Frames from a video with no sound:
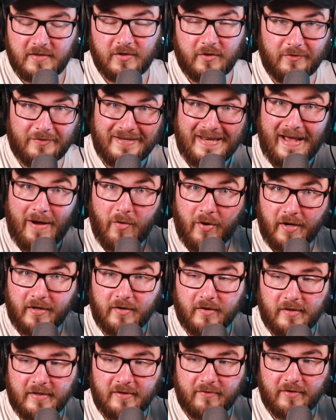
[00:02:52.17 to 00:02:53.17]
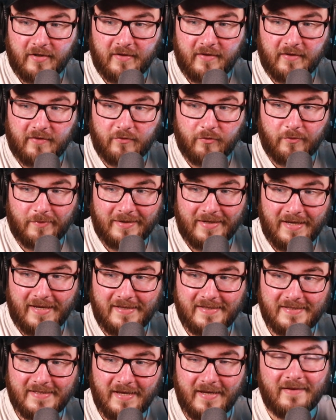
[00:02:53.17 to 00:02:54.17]
So now I can't hear anything through my
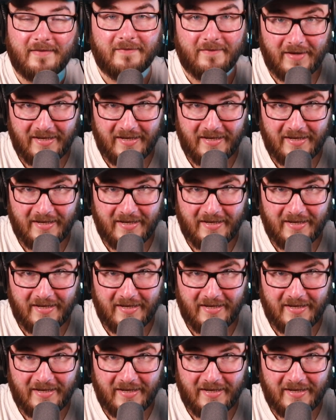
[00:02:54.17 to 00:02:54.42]
headset,